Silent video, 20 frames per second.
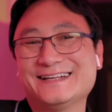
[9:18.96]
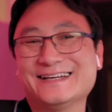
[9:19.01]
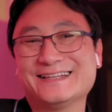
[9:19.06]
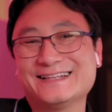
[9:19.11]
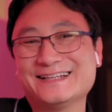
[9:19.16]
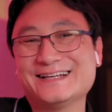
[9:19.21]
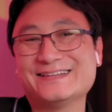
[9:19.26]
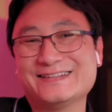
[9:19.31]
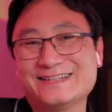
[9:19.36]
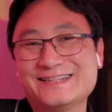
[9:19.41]
Yeah,
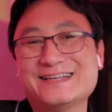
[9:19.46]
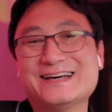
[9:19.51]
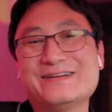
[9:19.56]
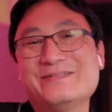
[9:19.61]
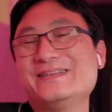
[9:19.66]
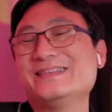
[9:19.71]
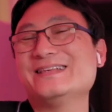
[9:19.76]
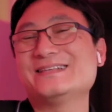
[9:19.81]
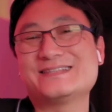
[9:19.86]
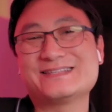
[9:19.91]
and I
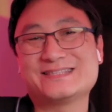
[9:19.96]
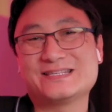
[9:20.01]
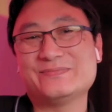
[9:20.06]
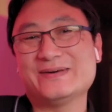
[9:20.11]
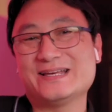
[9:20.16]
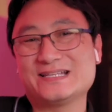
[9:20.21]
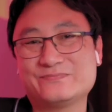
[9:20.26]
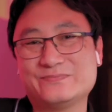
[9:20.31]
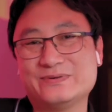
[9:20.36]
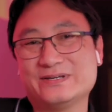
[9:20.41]
mean, this is the
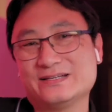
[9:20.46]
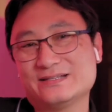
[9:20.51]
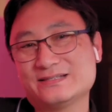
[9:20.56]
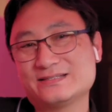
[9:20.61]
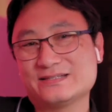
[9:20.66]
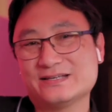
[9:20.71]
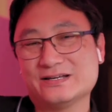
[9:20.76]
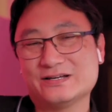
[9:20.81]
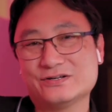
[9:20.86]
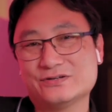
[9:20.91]
best bit.
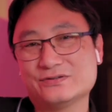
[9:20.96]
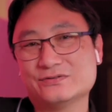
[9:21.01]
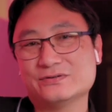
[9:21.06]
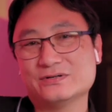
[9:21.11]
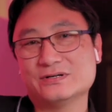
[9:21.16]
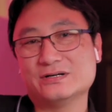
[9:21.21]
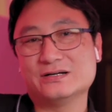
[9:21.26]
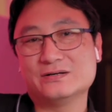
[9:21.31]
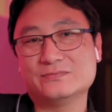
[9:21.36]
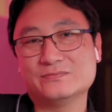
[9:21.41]

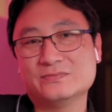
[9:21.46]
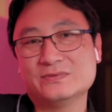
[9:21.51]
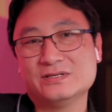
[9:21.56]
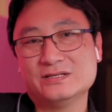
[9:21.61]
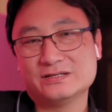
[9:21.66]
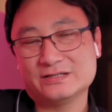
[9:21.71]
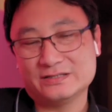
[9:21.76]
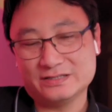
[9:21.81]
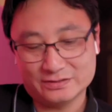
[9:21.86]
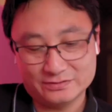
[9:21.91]
So,
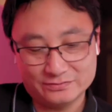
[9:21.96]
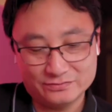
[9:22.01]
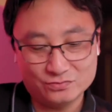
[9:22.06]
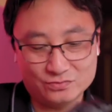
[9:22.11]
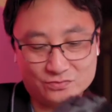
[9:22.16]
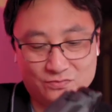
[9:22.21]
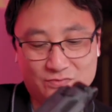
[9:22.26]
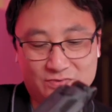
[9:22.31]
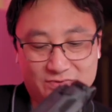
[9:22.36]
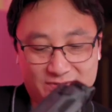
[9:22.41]
you know,
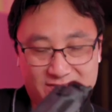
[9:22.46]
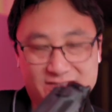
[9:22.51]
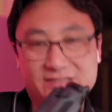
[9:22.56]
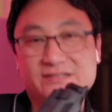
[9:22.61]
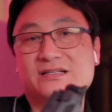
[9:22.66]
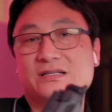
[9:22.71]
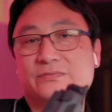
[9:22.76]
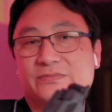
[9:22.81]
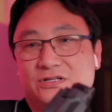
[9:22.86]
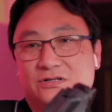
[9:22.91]
this is
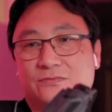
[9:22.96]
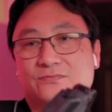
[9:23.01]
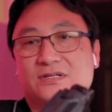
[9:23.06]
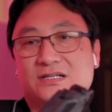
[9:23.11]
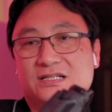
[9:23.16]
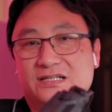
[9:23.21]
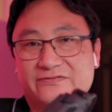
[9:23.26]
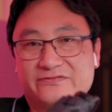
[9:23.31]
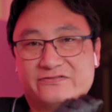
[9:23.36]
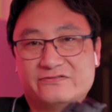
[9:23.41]
going to be
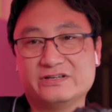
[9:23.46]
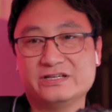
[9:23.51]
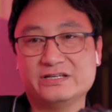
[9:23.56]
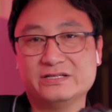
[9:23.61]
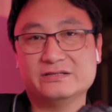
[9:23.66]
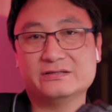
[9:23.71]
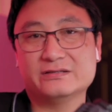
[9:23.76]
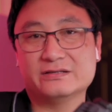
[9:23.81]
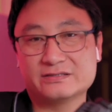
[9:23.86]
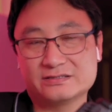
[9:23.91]
completely
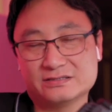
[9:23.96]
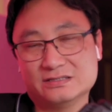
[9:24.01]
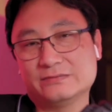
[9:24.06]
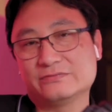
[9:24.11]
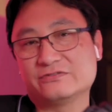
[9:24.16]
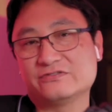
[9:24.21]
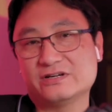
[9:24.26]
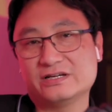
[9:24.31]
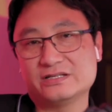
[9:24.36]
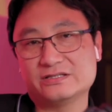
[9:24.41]
free as an
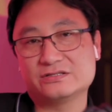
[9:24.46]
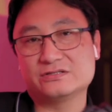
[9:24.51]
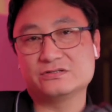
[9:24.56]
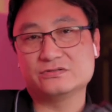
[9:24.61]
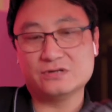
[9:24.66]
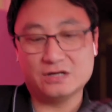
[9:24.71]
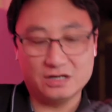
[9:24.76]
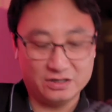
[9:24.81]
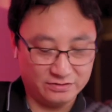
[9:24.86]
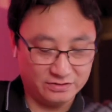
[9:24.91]
upgrade
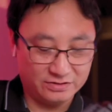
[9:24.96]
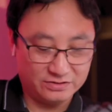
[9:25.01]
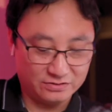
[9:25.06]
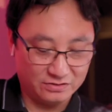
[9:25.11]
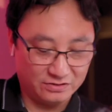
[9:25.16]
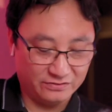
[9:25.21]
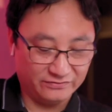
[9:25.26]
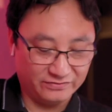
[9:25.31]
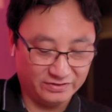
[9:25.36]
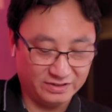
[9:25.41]
to owners
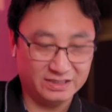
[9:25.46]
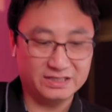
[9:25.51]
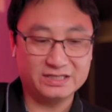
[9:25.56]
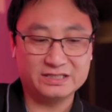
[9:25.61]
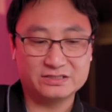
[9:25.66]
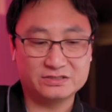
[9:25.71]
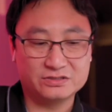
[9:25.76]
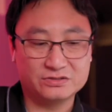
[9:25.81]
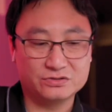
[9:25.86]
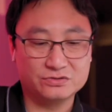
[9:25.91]
of the
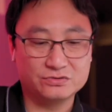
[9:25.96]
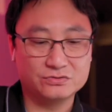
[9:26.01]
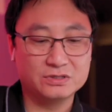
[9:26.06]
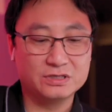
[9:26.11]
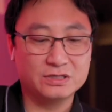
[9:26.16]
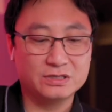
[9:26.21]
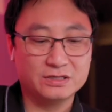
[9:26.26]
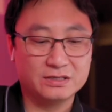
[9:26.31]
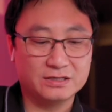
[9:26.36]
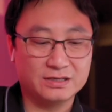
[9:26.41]
E2
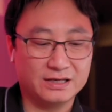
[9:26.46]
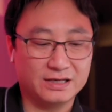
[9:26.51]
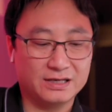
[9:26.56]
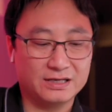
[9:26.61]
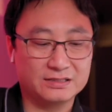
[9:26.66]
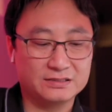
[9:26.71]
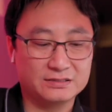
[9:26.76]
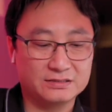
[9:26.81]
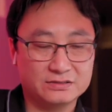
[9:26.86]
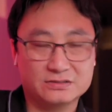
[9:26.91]

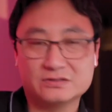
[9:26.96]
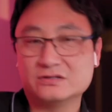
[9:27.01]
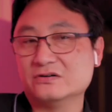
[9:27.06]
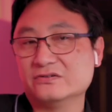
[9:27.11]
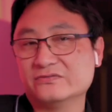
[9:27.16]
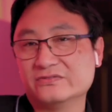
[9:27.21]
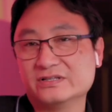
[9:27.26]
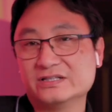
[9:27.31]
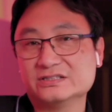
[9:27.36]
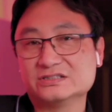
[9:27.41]
and
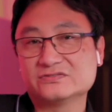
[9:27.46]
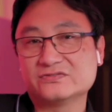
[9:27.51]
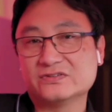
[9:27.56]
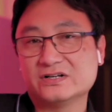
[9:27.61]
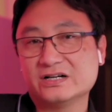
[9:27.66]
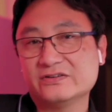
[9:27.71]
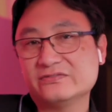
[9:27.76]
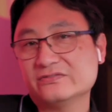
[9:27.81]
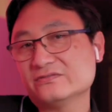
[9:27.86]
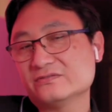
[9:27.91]
of the Ninja
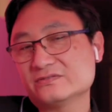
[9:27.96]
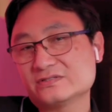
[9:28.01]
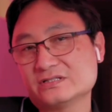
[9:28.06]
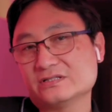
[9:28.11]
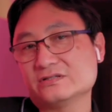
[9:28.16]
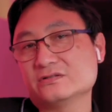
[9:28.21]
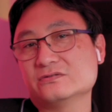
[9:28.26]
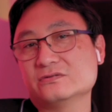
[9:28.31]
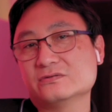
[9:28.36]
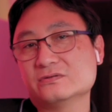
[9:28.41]
5.
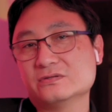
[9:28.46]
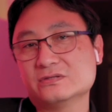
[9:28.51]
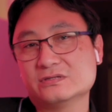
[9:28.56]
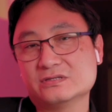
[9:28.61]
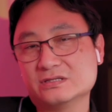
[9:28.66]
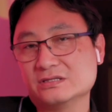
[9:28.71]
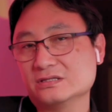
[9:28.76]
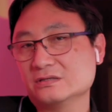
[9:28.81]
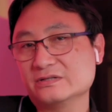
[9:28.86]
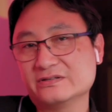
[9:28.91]
So
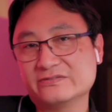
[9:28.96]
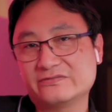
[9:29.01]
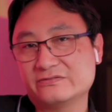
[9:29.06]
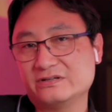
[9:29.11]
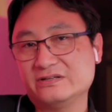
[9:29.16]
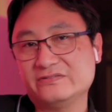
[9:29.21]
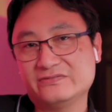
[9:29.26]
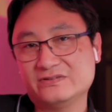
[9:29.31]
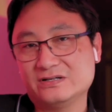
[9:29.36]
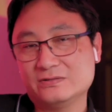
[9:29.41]
it'll be
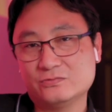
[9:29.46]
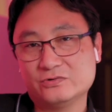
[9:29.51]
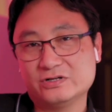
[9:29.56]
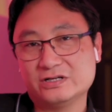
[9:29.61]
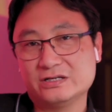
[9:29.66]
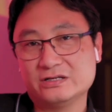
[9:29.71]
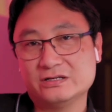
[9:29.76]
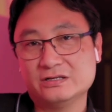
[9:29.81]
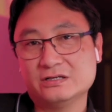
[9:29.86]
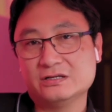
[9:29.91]
free
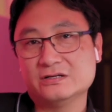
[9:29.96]
firmware